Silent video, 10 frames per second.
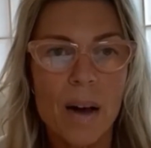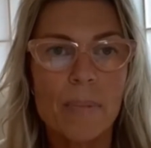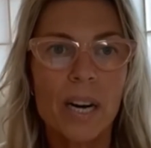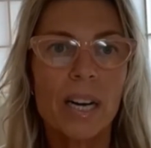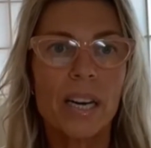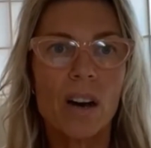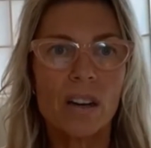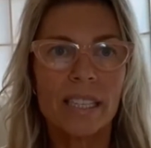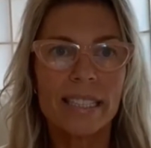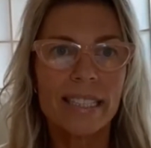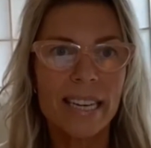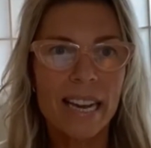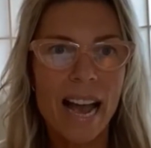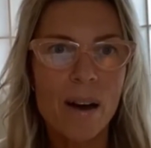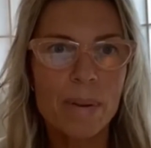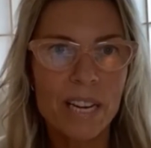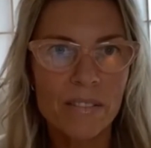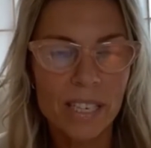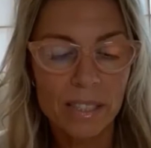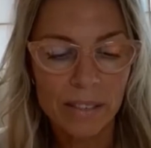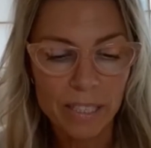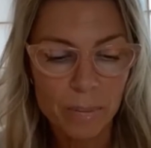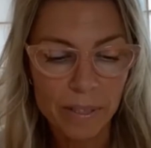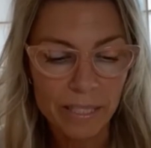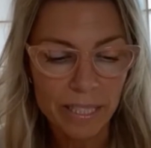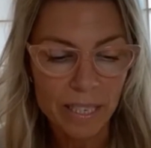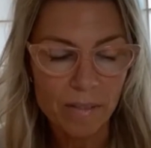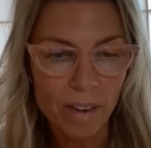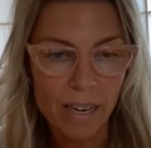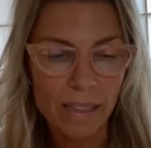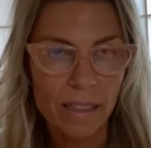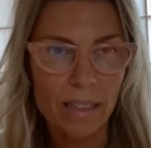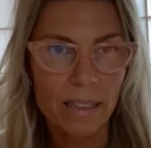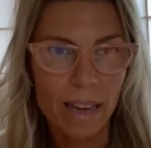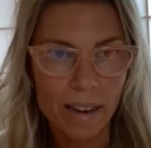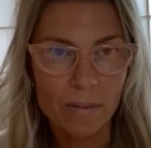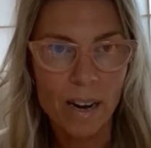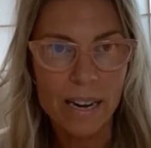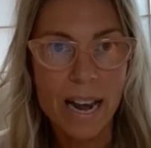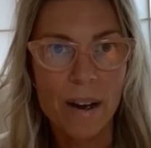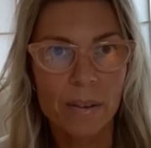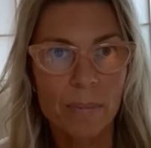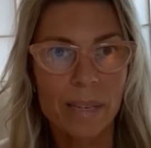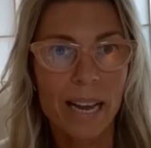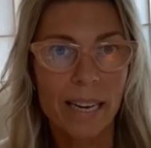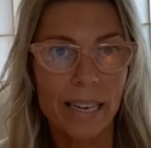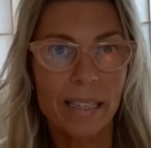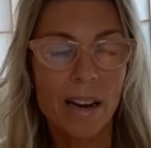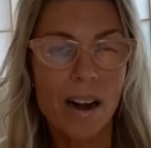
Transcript: But honestly, how many of us are experiencing that right now on the planet?